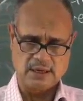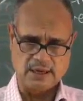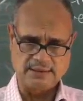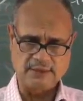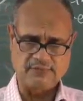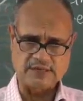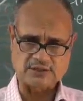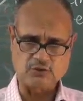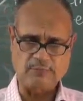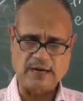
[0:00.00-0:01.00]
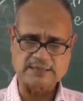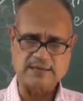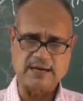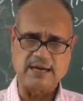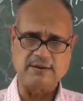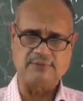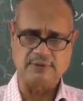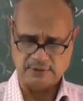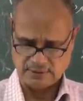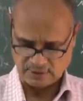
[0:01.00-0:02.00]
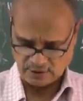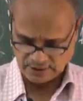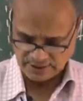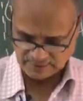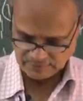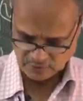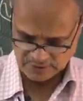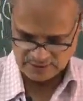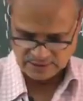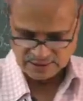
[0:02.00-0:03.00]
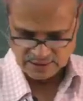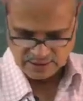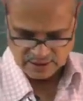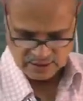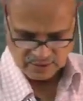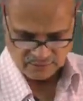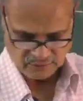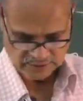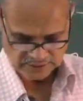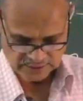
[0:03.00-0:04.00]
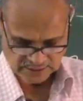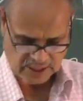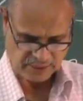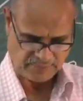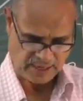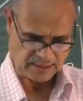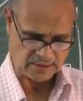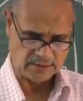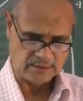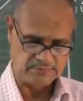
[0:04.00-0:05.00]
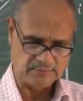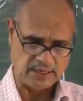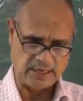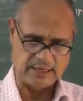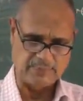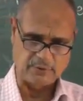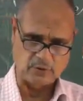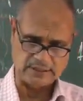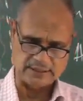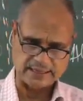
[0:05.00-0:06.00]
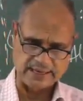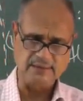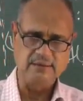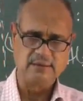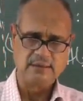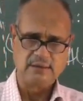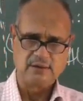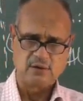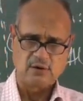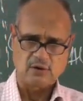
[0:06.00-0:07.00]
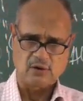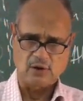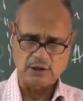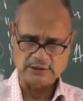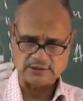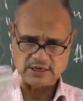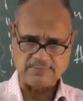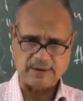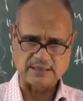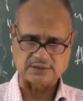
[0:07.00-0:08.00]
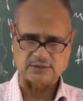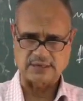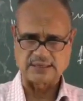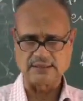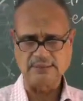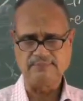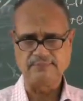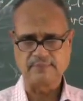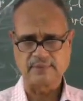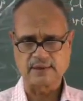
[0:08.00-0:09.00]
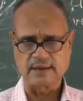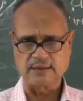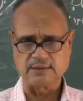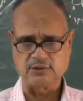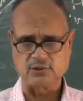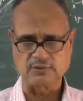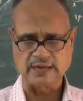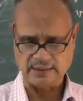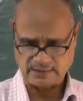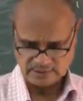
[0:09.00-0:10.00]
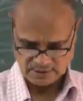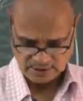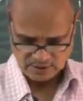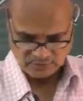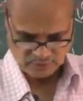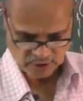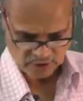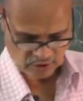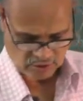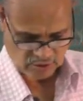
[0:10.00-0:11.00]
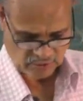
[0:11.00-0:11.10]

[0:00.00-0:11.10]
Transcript: I think first two parts I have already uploaded. For the third part, I'll upload it again. All the three parts together and do that for your